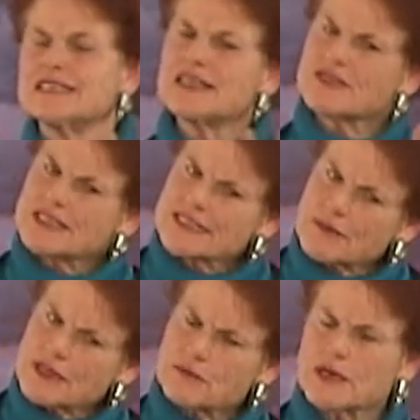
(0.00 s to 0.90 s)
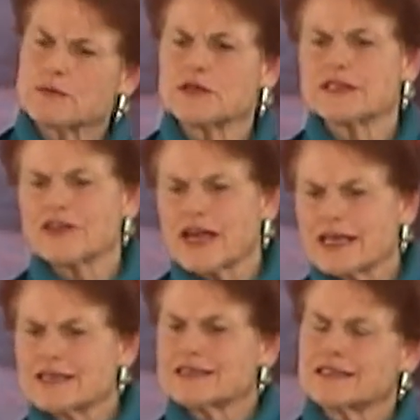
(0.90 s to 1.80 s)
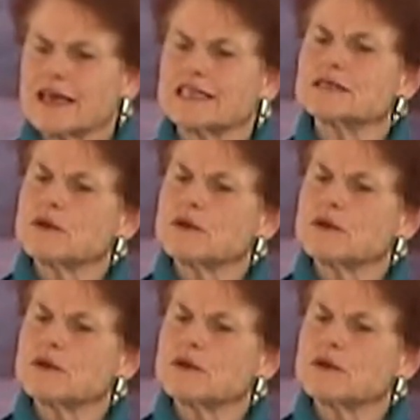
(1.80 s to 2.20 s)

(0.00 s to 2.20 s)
and even some of the people in their 80s and 90s,